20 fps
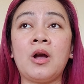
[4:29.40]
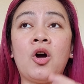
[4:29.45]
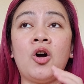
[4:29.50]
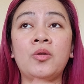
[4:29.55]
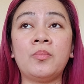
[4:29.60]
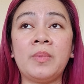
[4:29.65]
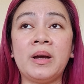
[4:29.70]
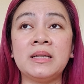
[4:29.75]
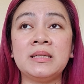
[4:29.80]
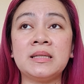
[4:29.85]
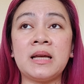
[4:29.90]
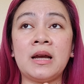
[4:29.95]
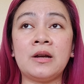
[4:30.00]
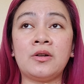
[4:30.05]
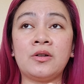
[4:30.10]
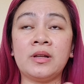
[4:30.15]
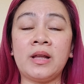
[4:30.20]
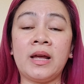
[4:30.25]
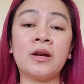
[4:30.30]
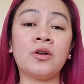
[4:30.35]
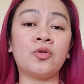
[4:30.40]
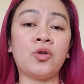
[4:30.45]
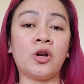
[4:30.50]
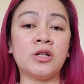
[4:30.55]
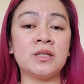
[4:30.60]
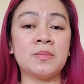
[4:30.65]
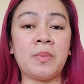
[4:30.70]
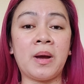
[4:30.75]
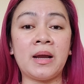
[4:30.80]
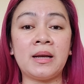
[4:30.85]
on my side or like
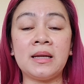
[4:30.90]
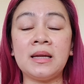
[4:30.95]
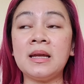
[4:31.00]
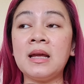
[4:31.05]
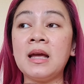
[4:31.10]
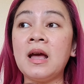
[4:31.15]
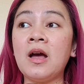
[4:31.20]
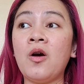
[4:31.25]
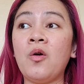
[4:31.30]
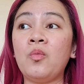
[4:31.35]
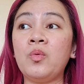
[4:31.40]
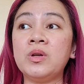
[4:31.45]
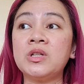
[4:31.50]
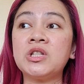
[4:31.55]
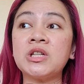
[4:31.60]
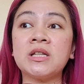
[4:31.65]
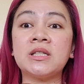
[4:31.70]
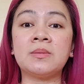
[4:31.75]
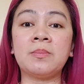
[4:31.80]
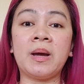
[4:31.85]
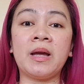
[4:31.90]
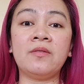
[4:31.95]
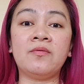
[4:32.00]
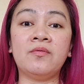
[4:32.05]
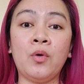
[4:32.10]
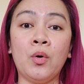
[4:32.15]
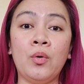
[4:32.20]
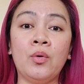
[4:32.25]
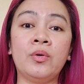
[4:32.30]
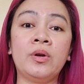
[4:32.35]
crossbody with just my
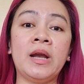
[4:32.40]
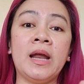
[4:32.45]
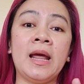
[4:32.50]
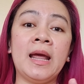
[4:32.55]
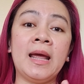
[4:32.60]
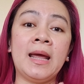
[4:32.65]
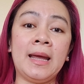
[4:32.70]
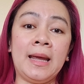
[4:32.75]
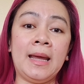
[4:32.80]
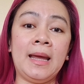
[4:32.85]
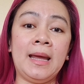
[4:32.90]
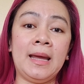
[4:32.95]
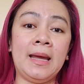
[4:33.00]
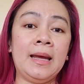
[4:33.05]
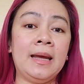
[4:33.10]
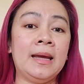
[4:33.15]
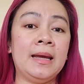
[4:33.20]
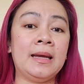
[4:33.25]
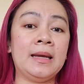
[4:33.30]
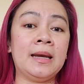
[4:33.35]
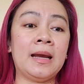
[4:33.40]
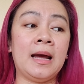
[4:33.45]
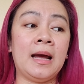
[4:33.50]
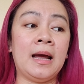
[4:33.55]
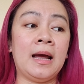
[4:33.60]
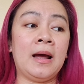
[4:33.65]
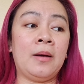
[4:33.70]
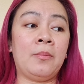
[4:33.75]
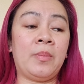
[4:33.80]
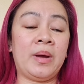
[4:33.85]
phone in
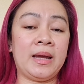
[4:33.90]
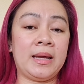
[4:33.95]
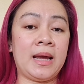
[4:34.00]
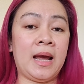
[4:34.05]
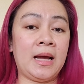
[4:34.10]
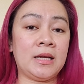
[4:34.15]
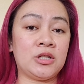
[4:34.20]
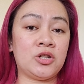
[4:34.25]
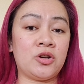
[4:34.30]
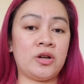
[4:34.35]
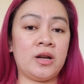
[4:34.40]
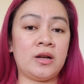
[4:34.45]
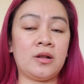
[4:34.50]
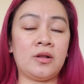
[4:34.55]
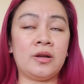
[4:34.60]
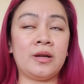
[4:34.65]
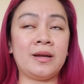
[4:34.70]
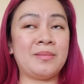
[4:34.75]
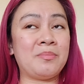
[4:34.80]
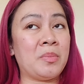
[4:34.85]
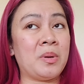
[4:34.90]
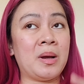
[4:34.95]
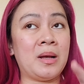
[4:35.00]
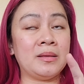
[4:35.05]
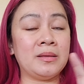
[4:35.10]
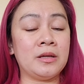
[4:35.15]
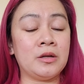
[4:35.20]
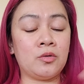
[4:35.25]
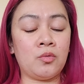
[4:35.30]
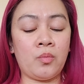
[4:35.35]
my cash on it, like a
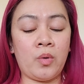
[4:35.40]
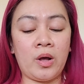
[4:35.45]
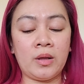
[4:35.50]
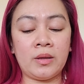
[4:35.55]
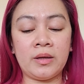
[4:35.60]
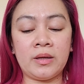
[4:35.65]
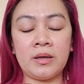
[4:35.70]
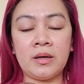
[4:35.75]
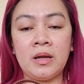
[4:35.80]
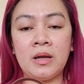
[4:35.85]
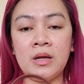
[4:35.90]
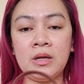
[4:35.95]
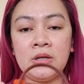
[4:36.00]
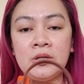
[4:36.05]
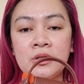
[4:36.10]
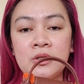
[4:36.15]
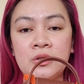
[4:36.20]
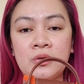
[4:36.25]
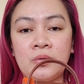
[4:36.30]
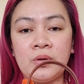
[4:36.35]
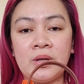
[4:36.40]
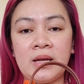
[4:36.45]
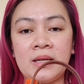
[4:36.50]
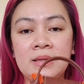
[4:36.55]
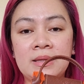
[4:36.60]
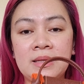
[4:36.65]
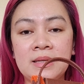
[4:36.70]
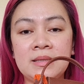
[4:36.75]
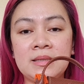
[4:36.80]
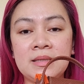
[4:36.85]
little wallet. So yeah,
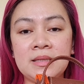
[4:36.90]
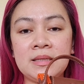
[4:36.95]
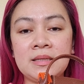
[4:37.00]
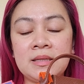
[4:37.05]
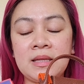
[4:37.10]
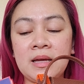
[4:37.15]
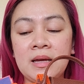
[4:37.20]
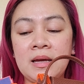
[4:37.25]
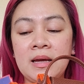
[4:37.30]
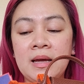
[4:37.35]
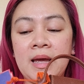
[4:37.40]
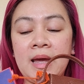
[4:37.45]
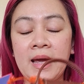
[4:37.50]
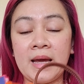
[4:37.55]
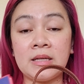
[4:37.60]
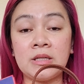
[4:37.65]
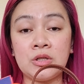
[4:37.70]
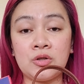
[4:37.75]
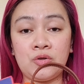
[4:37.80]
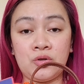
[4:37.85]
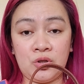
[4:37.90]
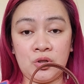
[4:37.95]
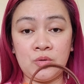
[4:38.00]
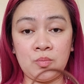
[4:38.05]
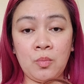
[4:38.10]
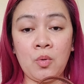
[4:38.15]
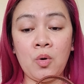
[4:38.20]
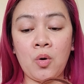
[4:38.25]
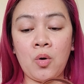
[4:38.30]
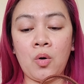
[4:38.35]
this is the extra
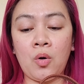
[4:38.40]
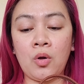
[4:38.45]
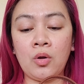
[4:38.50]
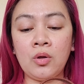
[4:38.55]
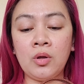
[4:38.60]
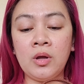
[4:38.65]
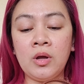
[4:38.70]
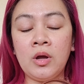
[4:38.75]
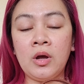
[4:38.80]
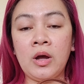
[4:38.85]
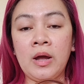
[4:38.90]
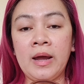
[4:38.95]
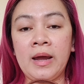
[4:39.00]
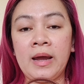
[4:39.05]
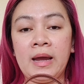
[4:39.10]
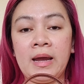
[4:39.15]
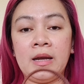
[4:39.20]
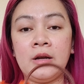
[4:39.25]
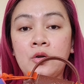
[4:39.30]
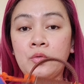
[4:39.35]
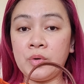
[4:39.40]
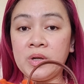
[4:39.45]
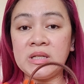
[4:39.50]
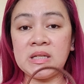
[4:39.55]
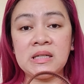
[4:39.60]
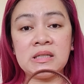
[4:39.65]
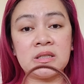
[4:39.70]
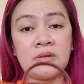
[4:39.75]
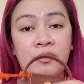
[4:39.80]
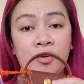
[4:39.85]
small and it
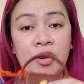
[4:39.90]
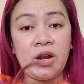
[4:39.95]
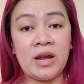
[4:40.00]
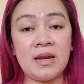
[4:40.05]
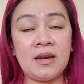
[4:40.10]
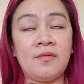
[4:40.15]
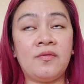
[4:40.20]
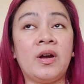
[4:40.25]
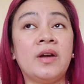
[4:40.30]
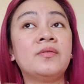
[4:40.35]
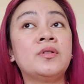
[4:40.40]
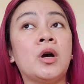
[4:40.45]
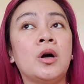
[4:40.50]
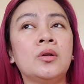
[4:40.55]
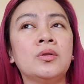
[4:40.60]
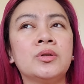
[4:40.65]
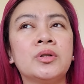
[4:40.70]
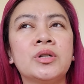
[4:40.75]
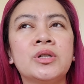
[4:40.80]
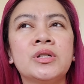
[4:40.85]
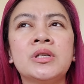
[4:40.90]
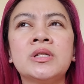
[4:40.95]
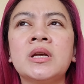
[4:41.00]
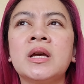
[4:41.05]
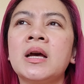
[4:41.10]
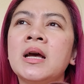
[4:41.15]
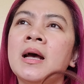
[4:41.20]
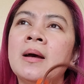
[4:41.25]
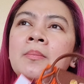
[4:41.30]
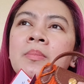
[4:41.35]
retails for $85
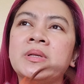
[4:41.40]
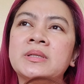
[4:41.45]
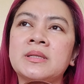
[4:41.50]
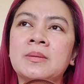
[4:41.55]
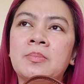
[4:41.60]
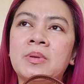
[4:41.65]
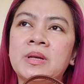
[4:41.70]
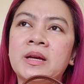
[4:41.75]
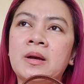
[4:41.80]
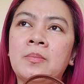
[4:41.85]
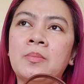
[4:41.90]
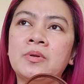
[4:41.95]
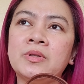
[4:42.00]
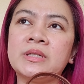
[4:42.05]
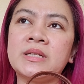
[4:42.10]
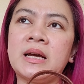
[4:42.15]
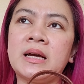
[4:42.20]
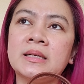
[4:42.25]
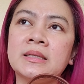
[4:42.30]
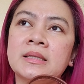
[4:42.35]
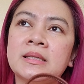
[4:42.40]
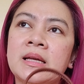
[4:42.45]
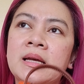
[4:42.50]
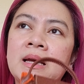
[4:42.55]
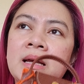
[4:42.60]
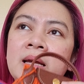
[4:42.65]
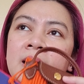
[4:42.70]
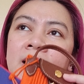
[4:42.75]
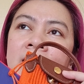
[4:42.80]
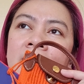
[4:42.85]
plus applicable tax.
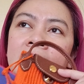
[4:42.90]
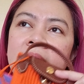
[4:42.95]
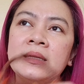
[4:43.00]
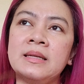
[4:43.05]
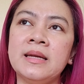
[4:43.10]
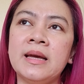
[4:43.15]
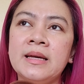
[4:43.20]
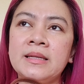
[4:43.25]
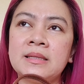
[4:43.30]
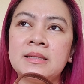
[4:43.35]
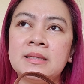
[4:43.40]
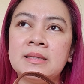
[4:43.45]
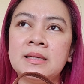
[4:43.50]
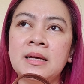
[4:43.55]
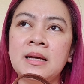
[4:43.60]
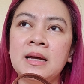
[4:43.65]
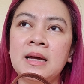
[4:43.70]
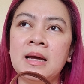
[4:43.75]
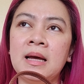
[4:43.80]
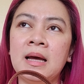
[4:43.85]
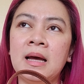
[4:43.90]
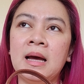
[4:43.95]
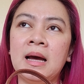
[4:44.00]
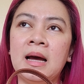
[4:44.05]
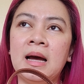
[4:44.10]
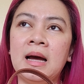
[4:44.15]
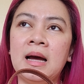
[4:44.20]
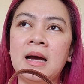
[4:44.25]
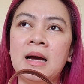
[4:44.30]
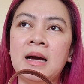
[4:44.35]
Yes.
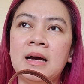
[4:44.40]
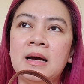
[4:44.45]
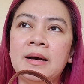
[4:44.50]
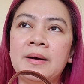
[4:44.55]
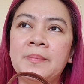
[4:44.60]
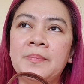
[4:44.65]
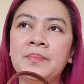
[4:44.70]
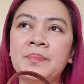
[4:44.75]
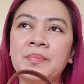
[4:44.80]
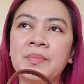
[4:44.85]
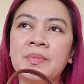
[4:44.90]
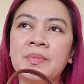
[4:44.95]
Um,